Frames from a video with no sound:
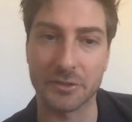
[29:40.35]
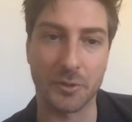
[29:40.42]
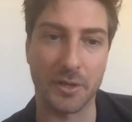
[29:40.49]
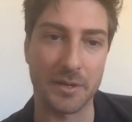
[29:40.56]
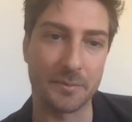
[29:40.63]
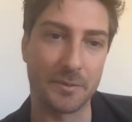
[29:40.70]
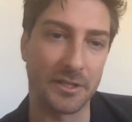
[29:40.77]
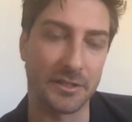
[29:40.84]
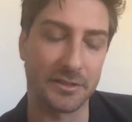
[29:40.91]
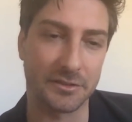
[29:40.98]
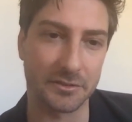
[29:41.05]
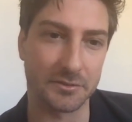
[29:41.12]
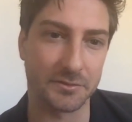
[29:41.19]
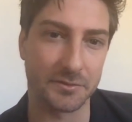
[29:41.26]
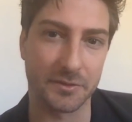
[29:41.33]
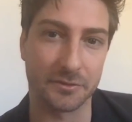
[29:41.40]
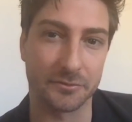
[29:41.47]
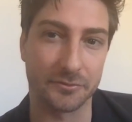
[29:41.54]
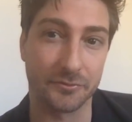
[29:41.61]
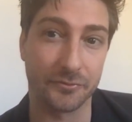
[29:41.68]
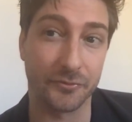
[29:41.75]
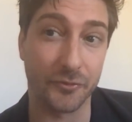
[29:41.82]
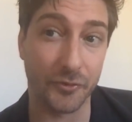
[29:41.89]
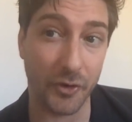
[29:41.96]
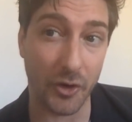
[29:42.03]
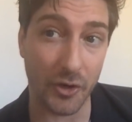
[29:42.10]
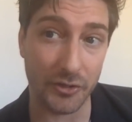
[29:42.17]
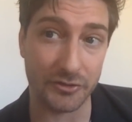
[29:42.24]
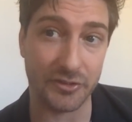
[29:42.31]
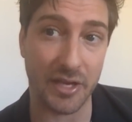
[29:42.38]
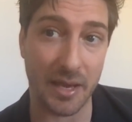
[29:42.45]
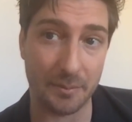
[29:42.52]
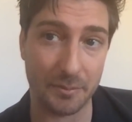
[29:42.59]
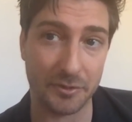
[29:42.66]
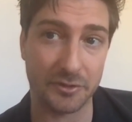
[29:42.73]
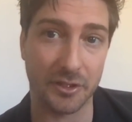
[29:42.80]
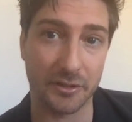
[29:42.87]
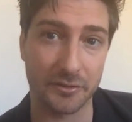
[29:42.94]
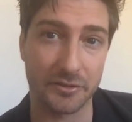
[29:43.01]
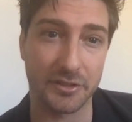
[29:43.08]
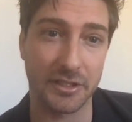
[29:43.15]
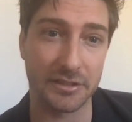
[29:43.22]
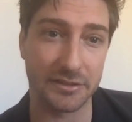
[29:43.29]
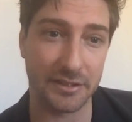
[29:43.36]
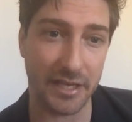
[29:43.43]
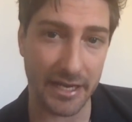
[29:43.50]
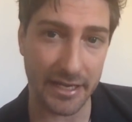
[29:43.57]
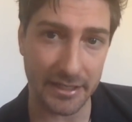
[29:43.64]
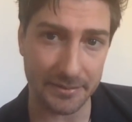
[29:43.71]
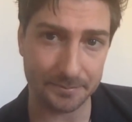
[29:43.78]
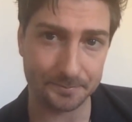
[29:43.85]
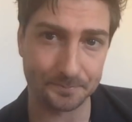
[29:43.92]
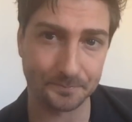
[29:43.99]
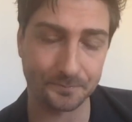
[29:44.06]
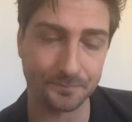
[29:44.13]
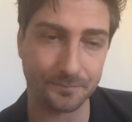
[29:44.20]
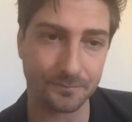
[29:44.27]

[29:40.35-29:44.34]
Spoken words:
15, 20 minutes of the first episode of season 8.